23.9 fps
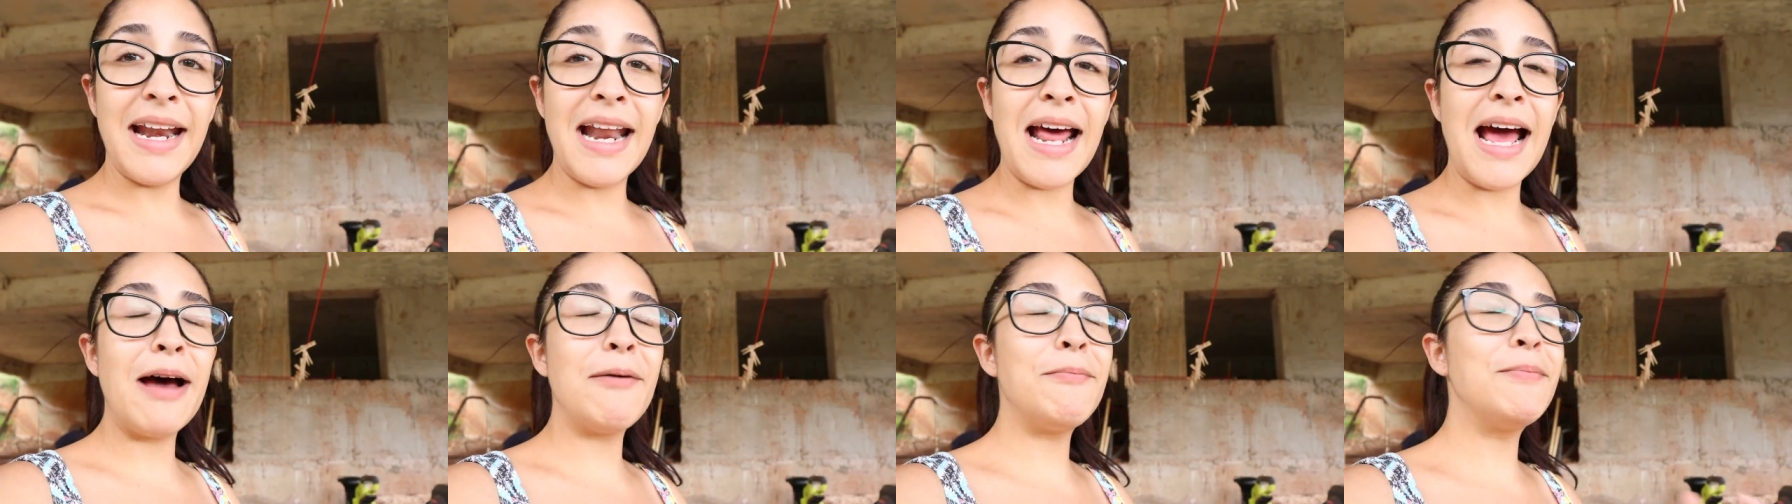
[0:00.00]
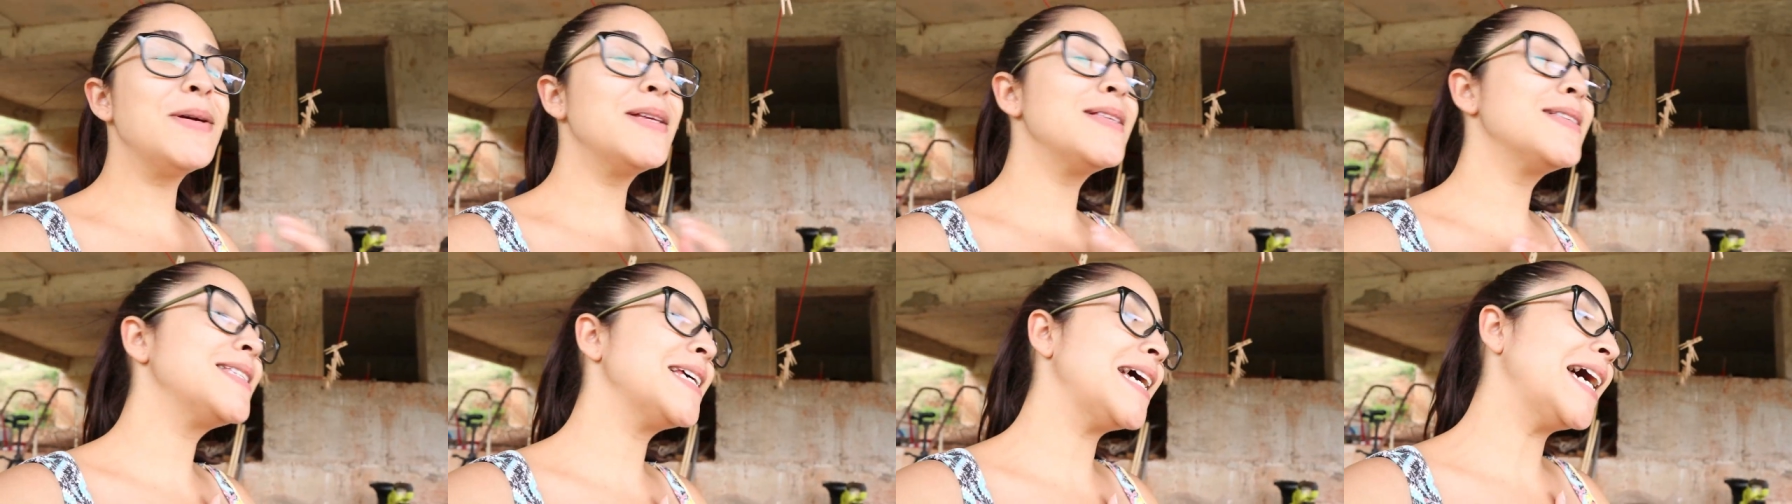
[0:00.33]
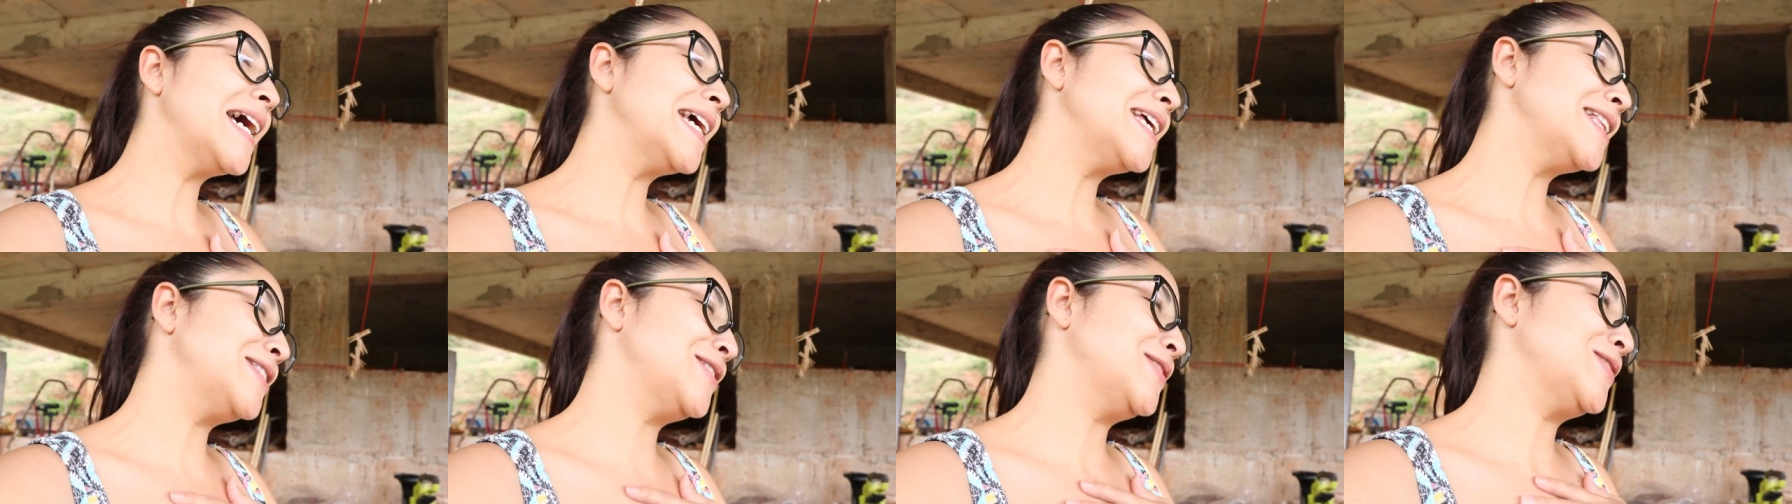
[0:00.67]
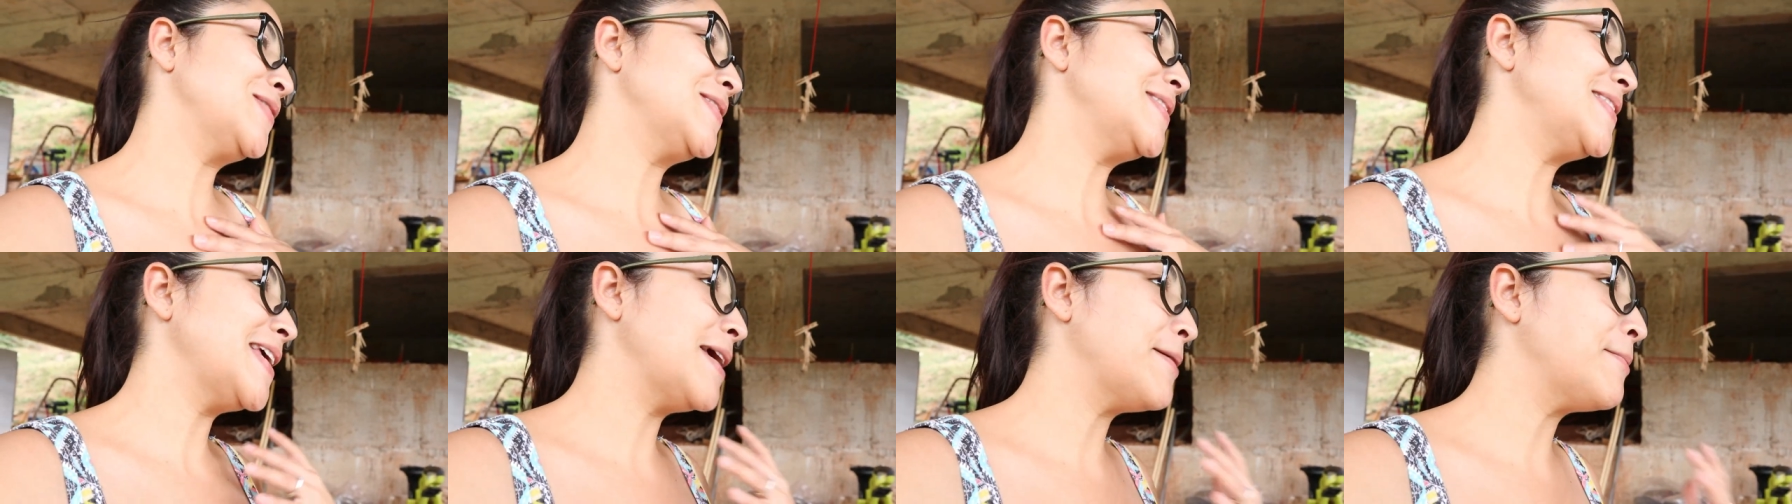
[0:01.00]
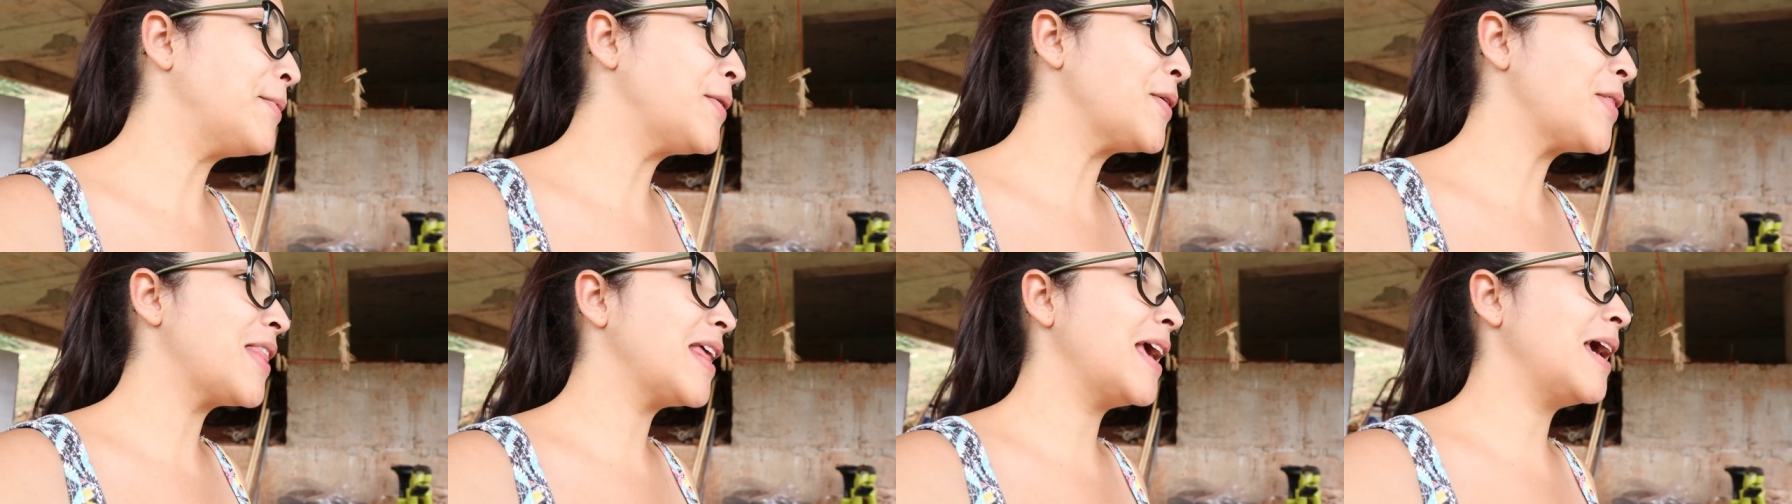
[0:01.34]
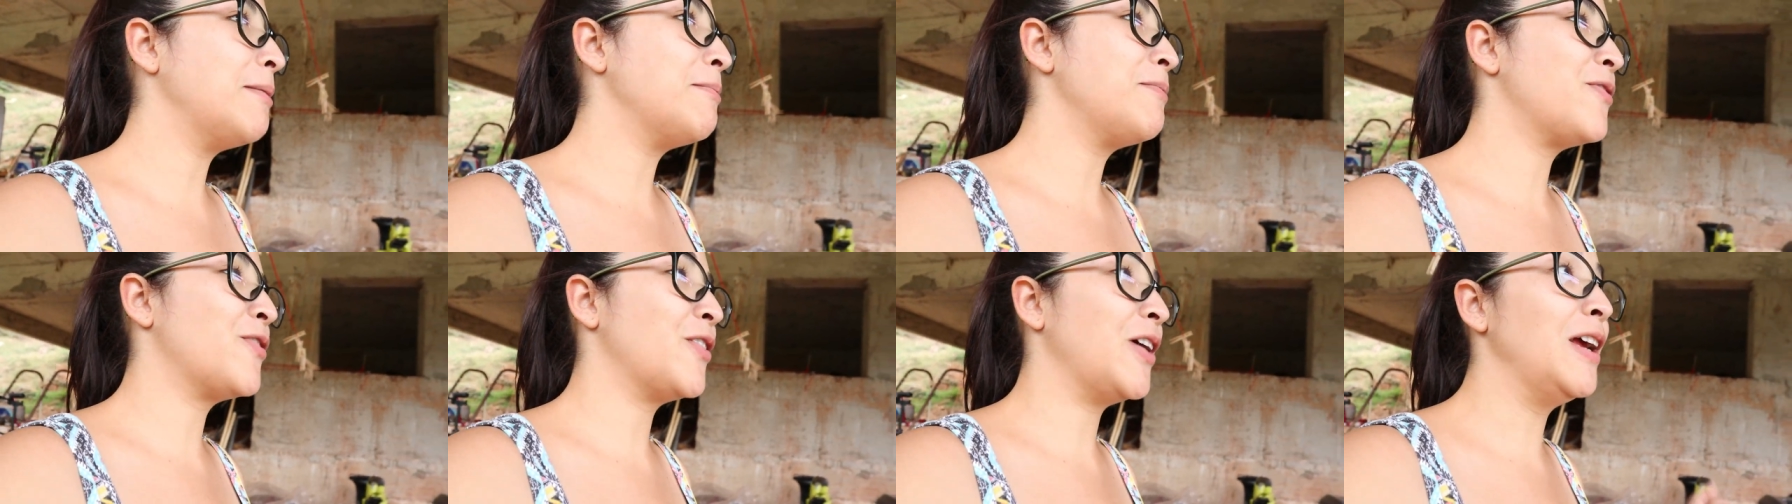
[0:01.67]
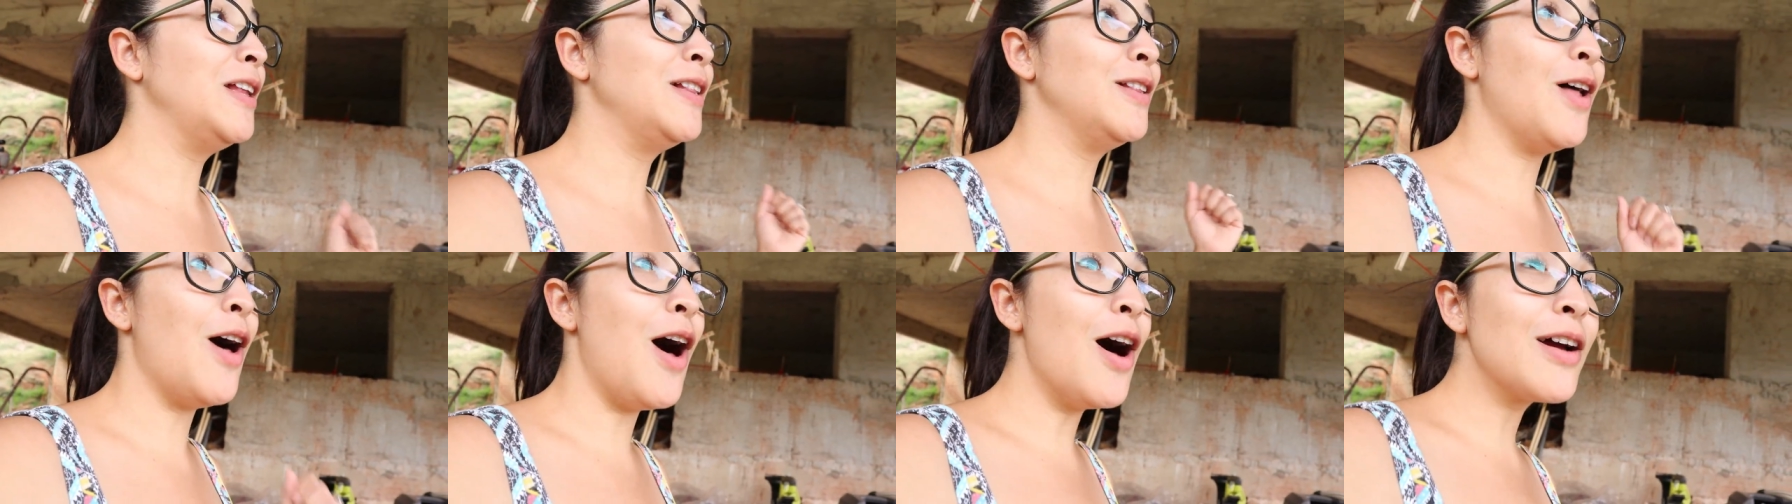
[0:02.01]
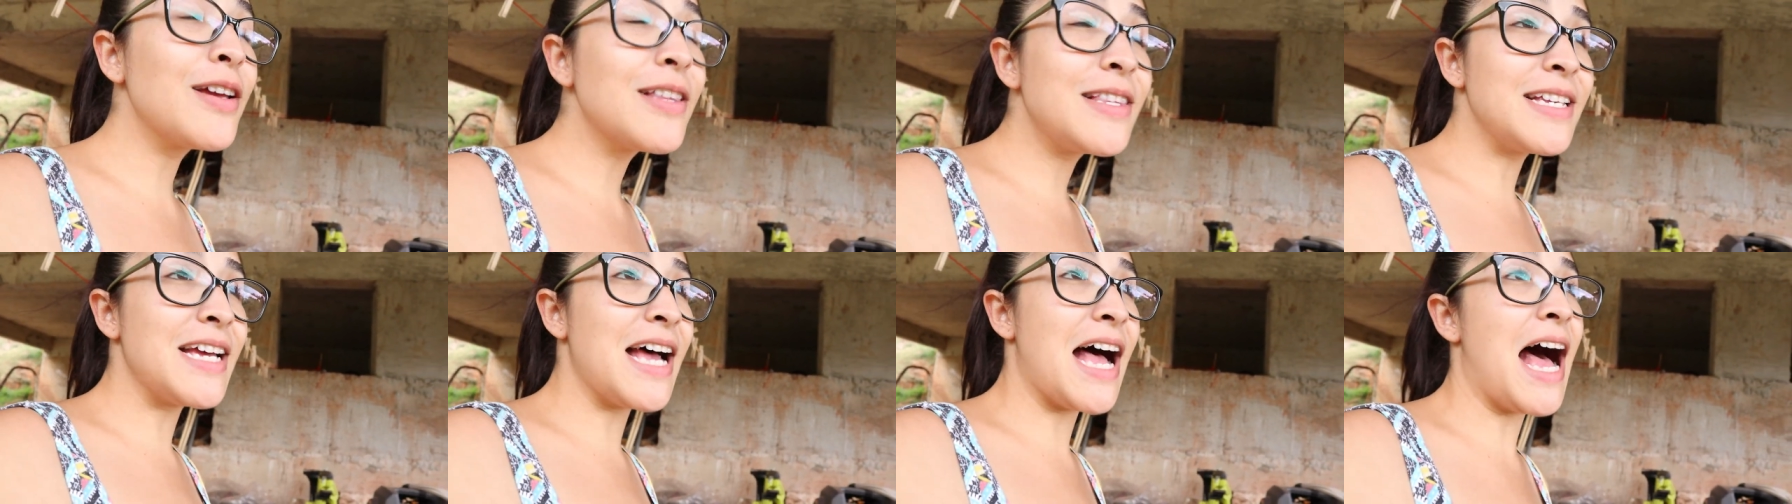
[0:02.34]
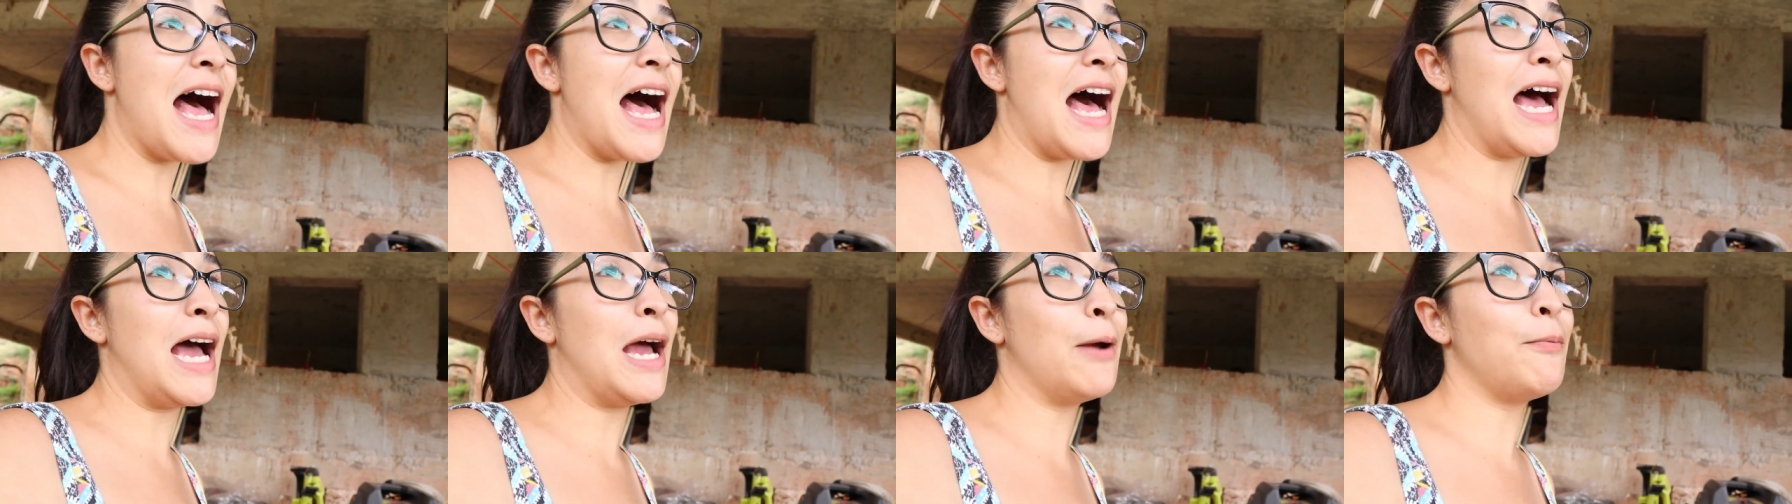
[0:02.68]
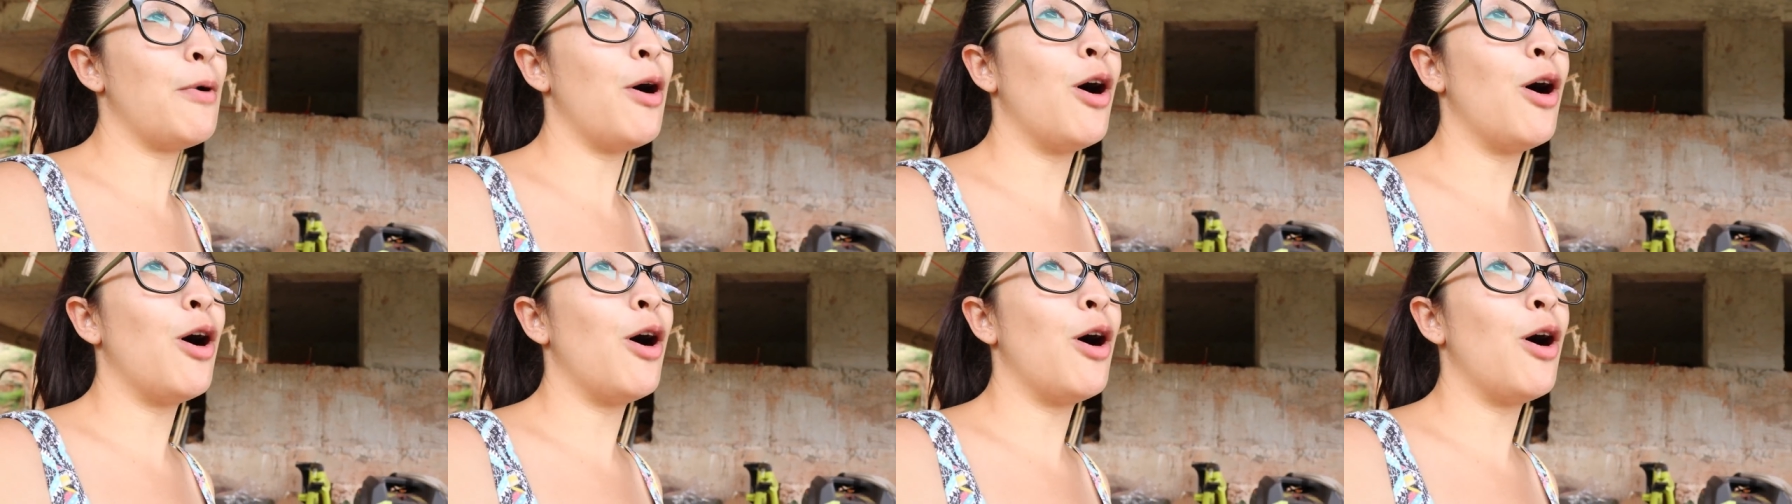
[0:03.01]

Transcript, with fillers: and have been dying to assemble them for a long time.